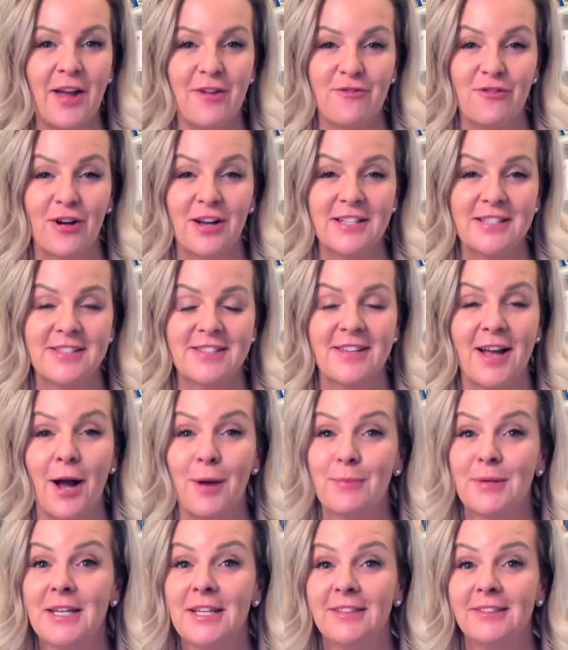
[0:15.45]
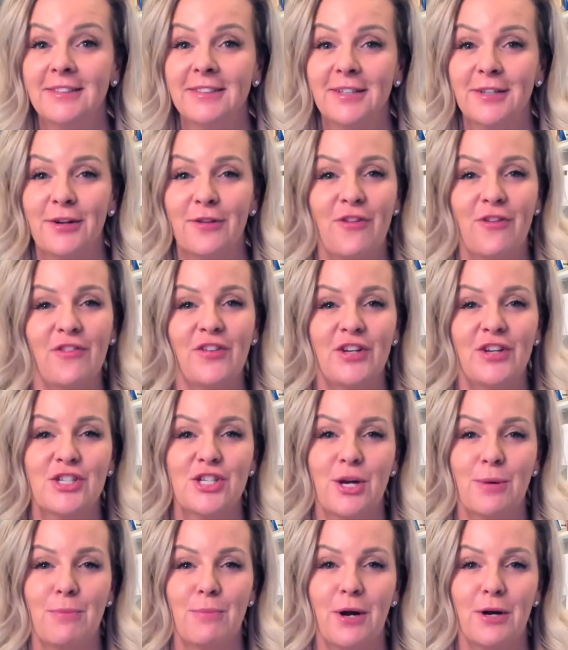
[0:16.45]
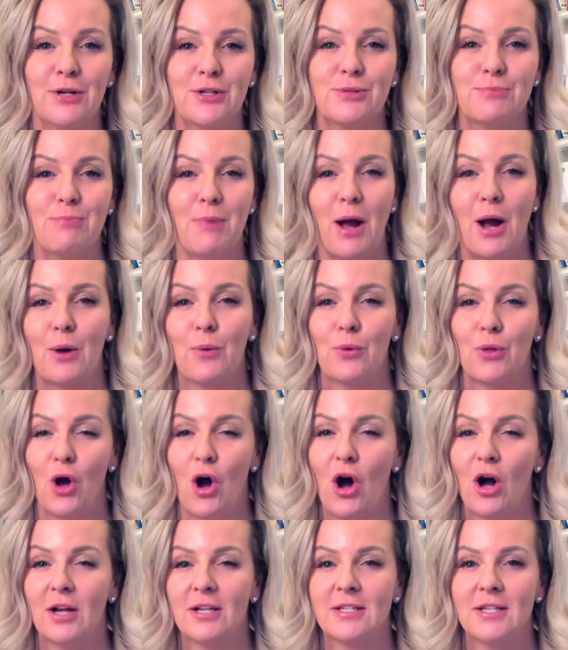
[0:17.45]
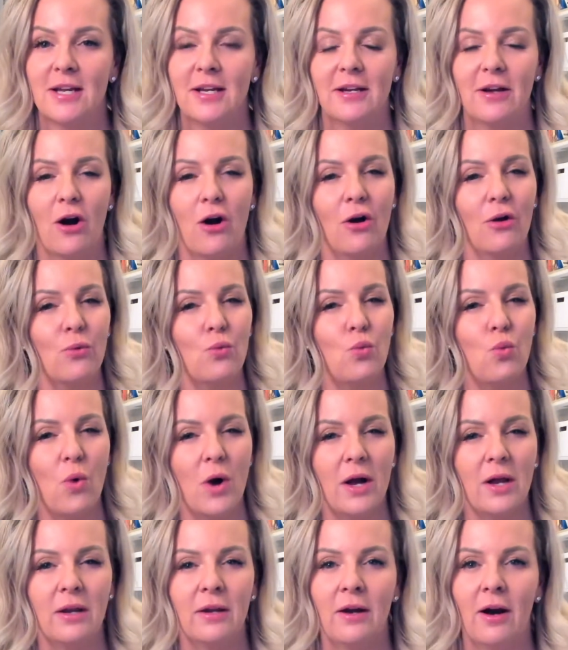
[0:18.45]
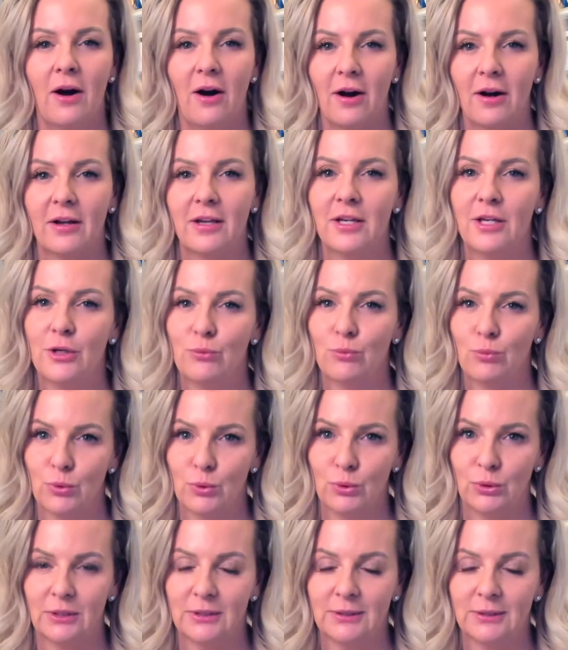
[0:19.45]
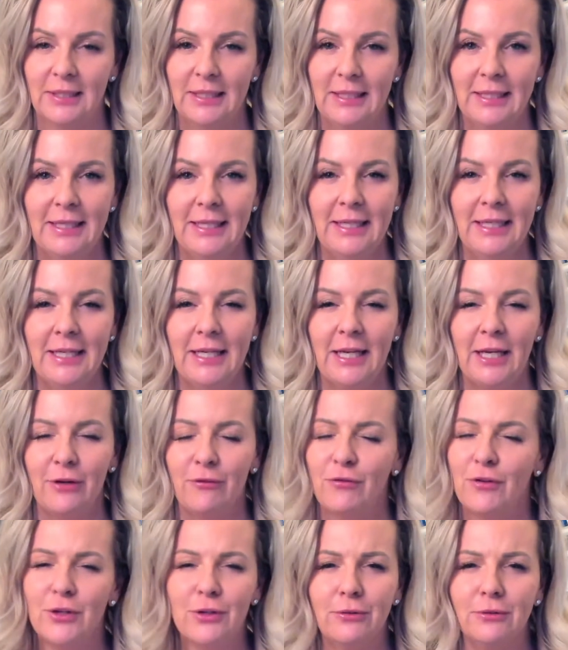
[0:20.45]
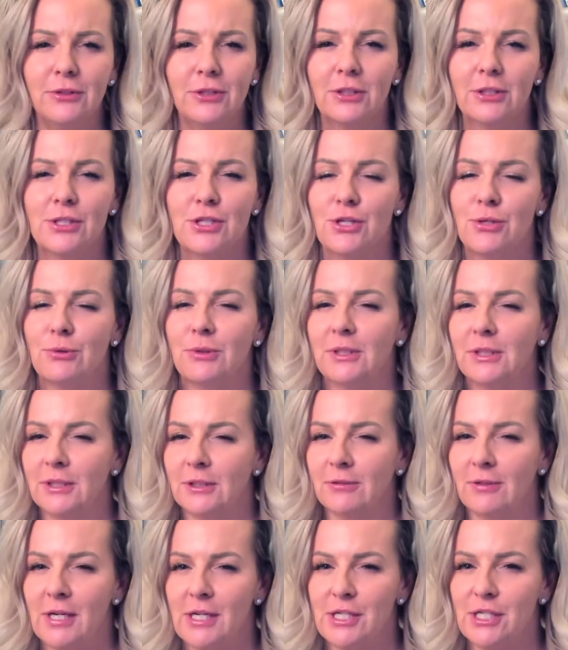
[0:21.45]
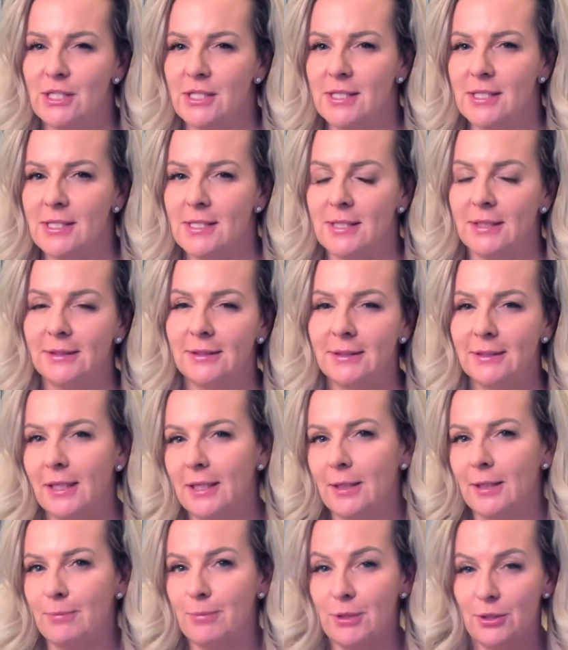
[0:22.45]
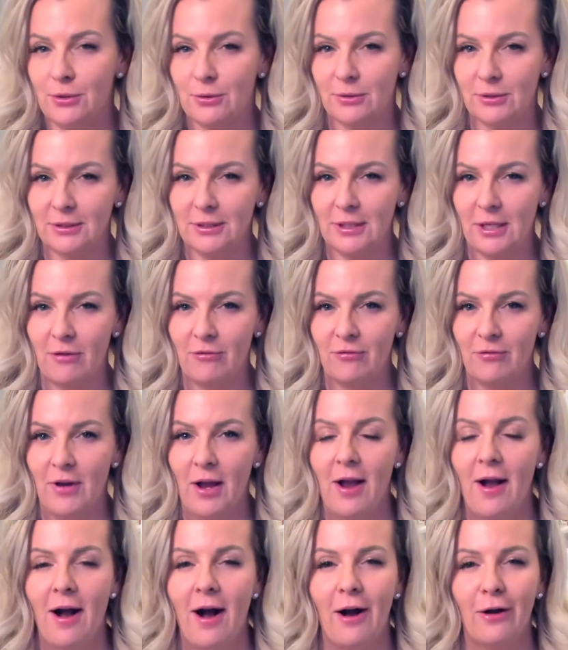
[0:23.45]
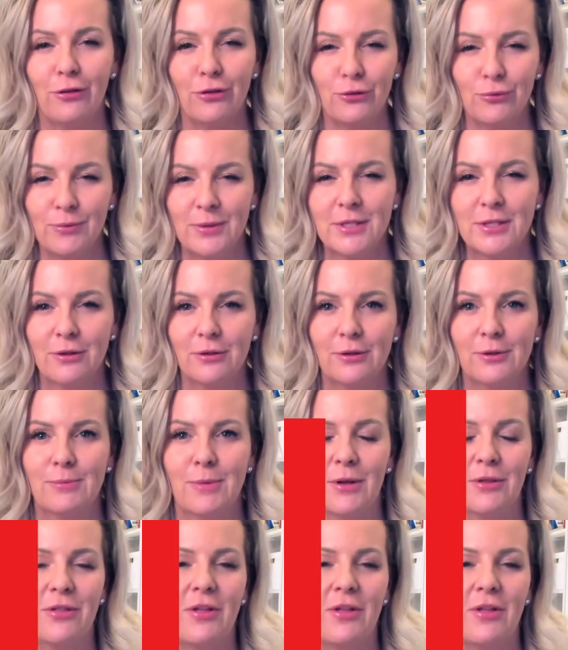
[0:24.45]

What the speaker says: friends, I'm Keely Dunn of FHumpires, back with a hot take on one hockey rule. If you look to alliterations to light up your life, a $3 a month